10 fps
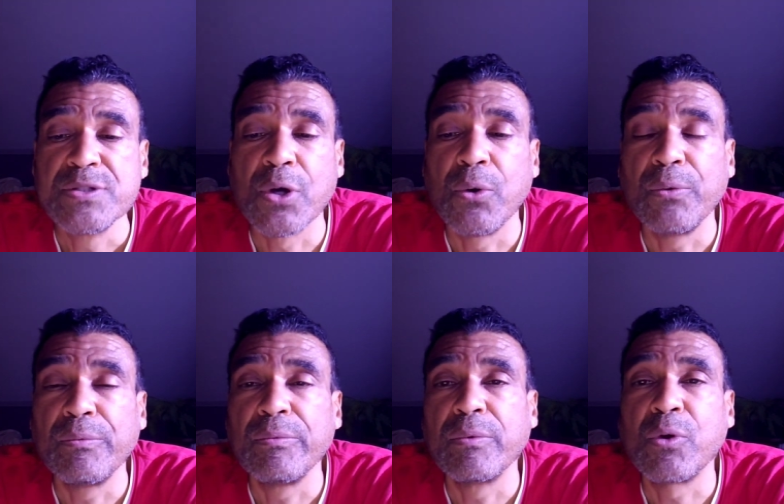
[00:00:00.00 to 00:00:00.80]

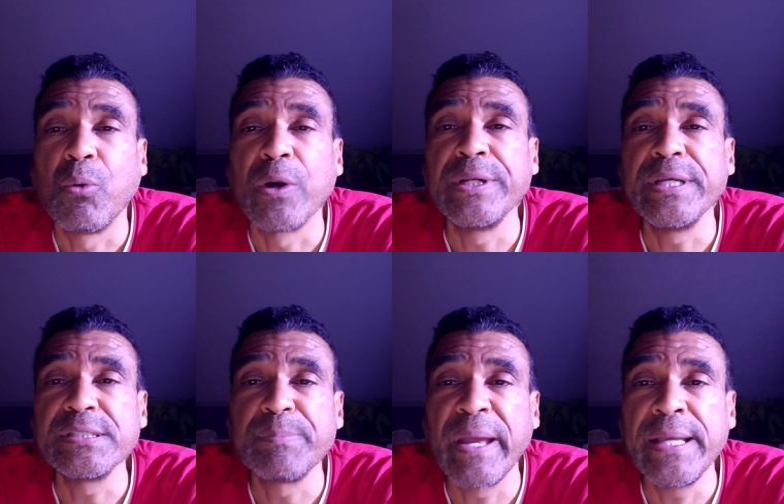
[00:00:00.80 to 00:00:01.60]
So
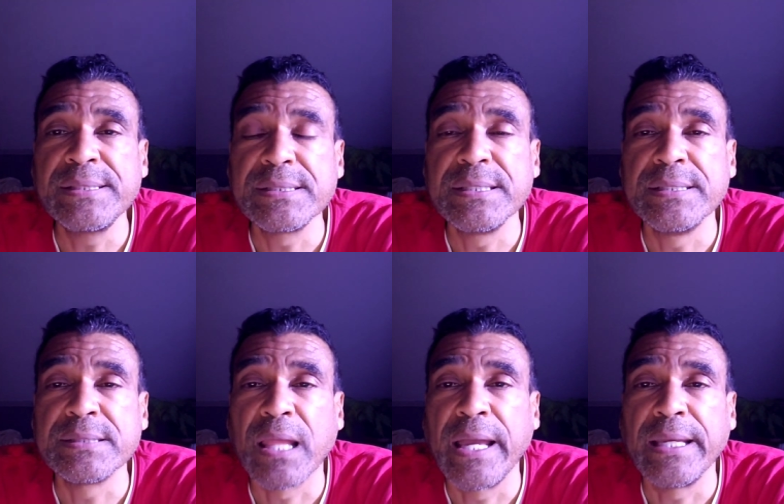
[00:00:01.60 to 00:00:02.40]
coordinate space
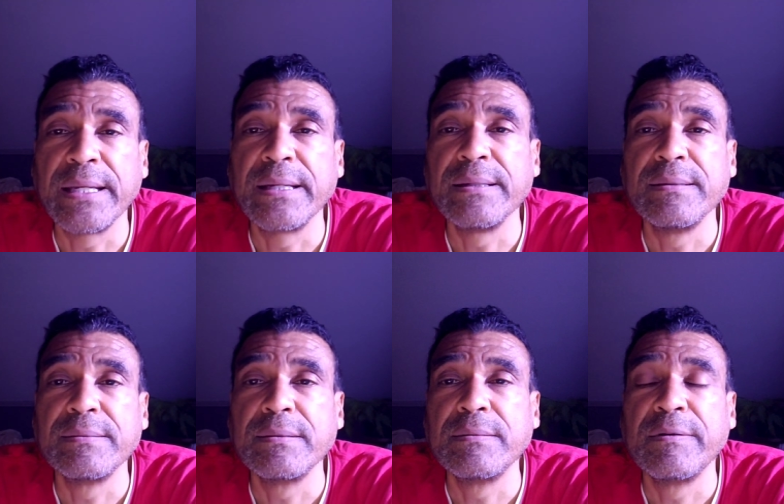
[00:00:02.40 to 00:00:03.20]
is like
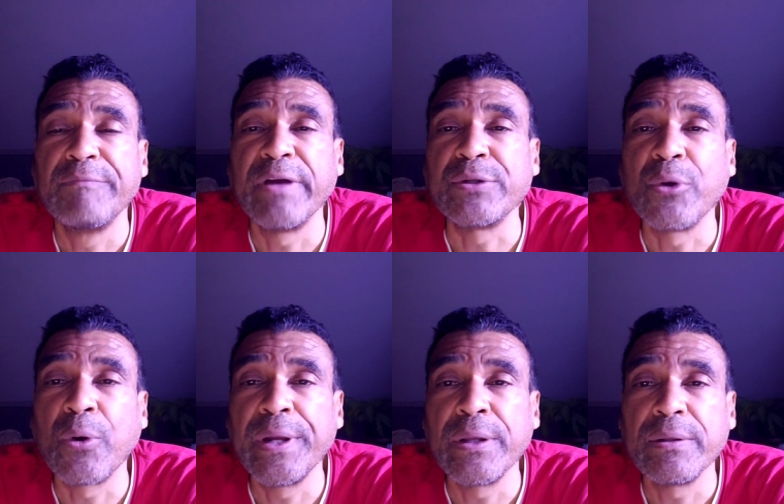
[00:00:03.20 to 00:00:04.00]

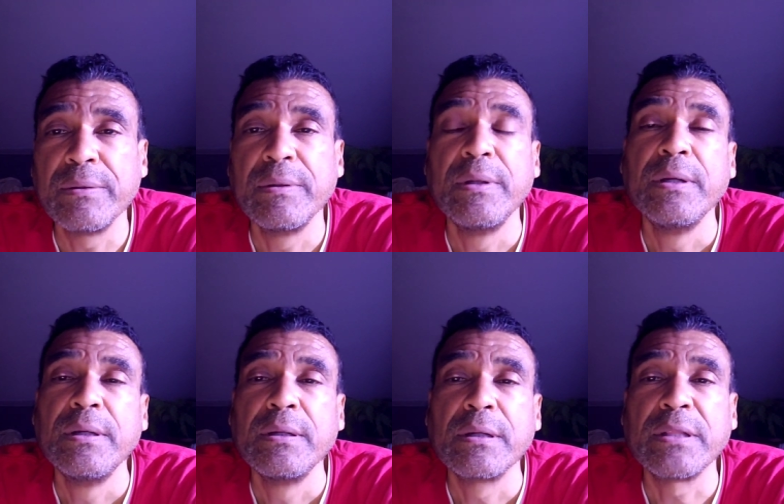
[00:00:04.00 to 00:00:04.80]
vectorial.
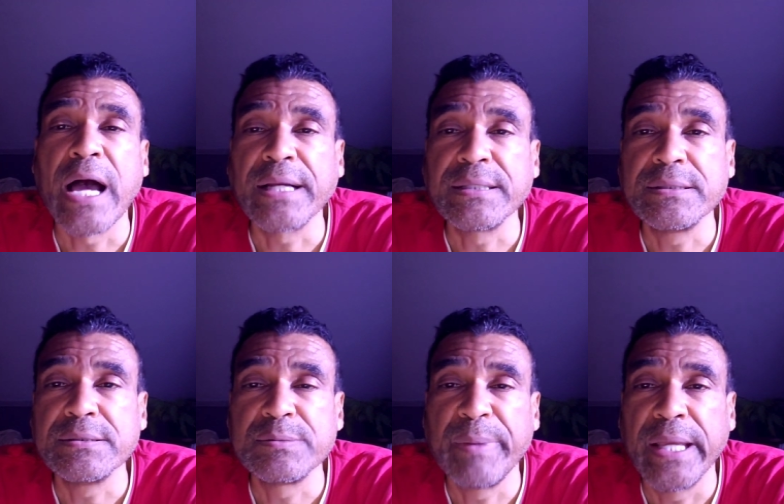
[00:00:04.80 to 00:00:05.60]
Clock
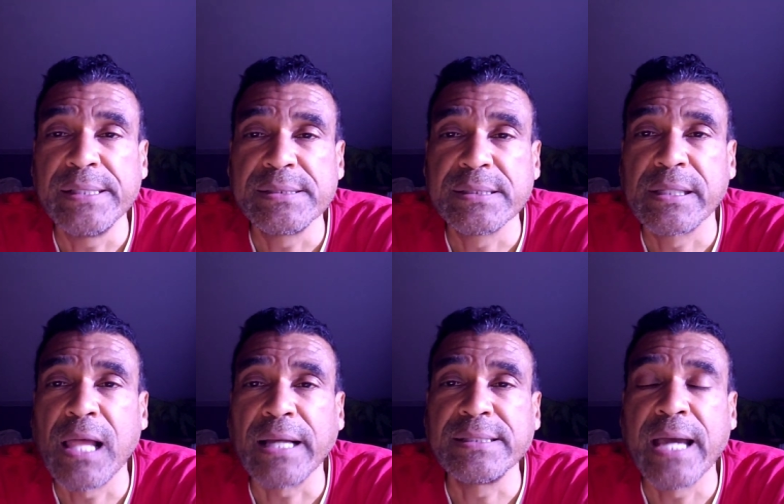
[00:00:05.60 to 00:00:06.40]
space,
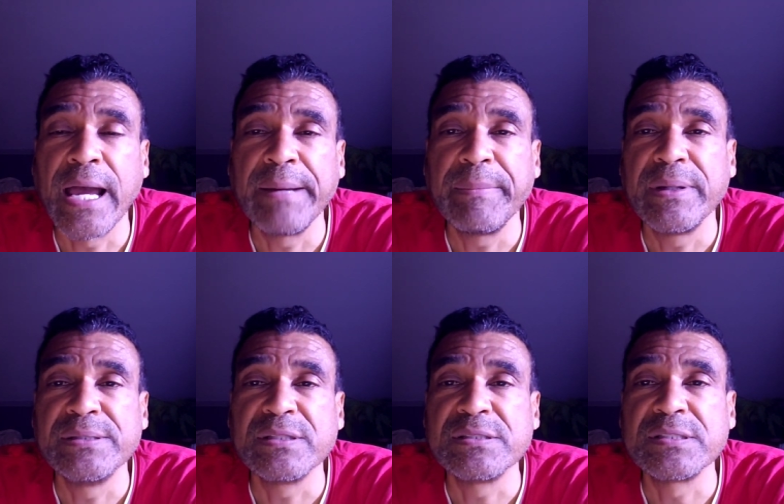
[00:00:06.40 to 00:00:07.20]
clock time
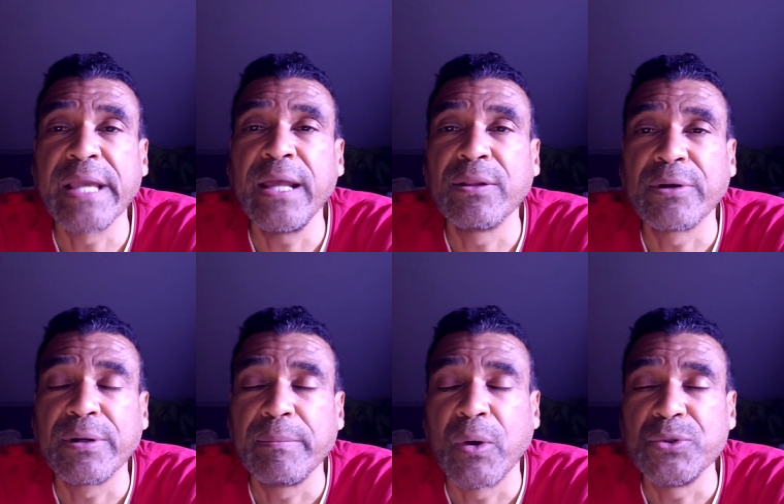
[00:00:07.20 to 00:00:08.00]
is a
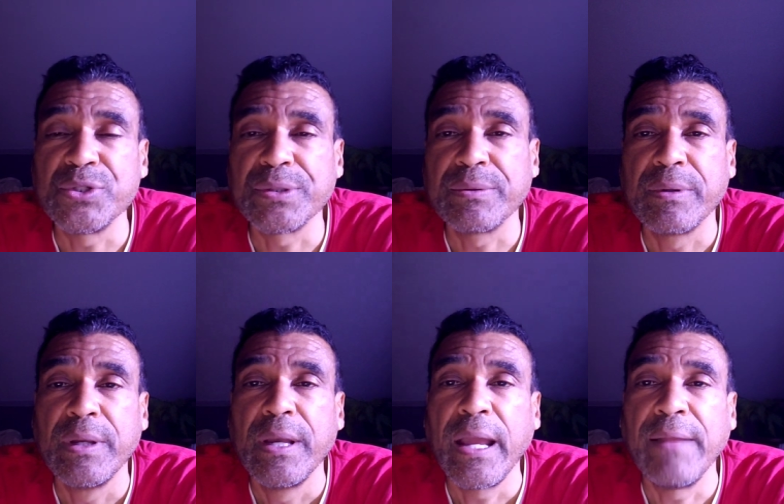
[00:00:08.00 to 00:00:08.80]
scalar motion.
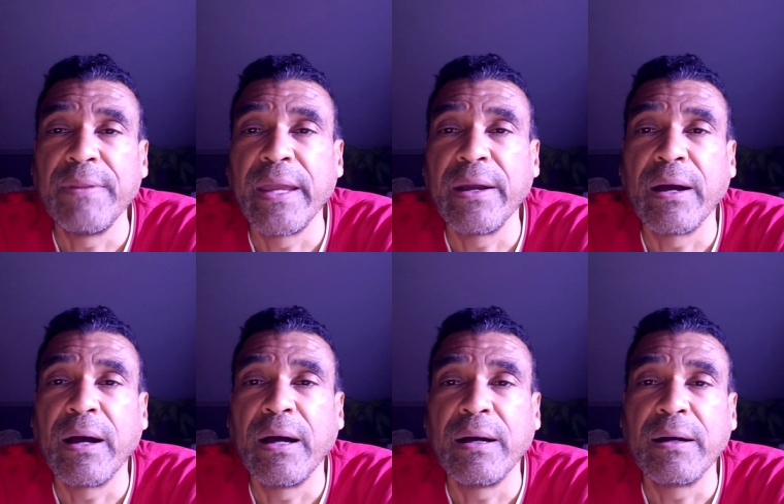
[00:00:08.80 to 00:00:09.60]
And they
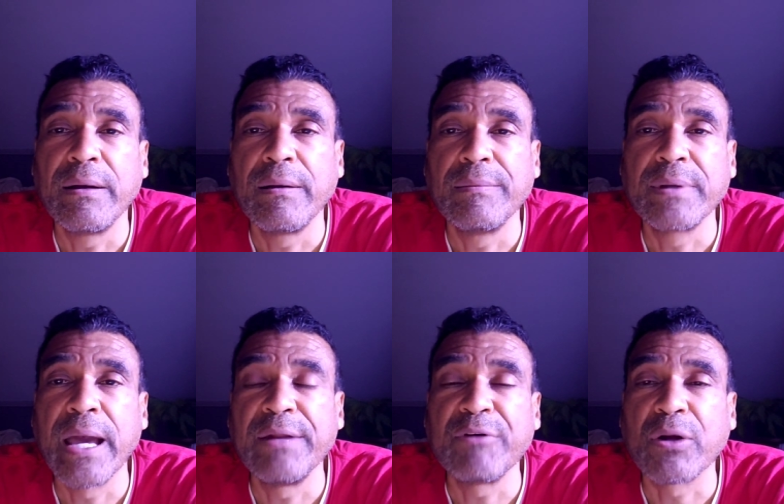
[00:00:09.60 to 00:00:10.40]
uh,
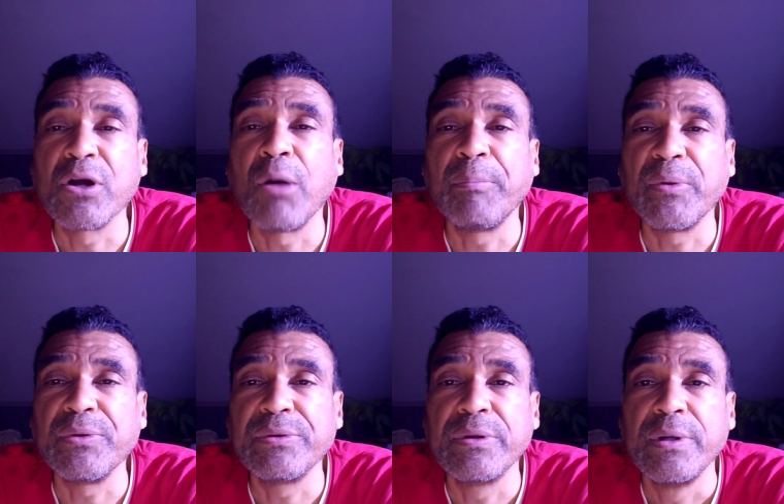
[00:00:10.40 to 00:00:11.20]
kind of are
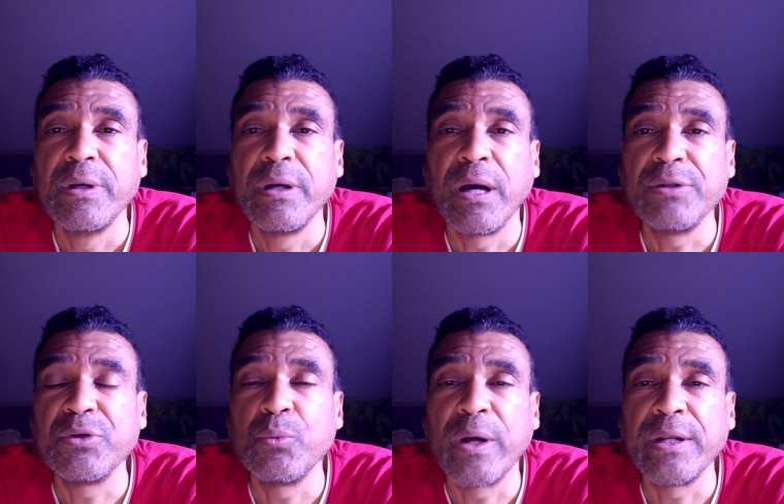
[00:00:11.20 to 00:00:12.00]
coupled uh,
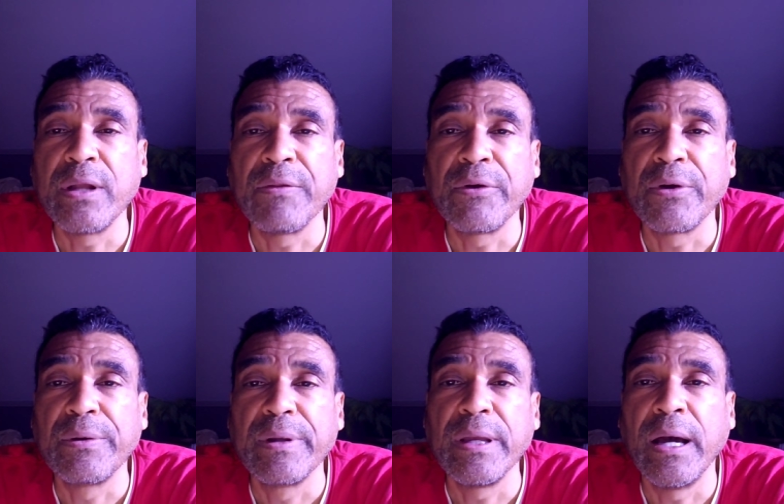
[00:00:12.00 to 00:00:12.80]
to one
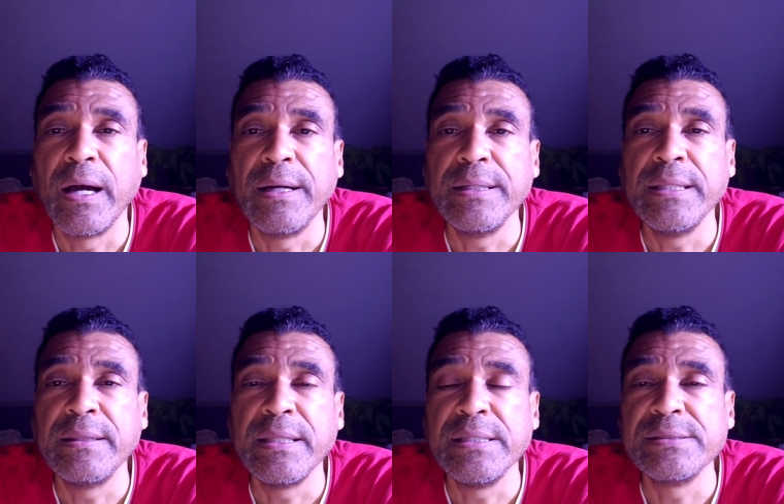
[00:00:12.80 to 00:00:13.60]
another uh,
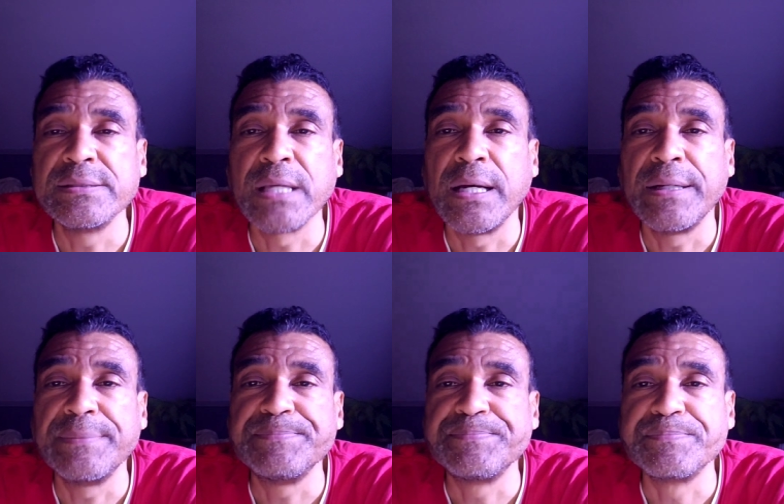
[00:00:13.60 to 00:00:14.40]
in these um,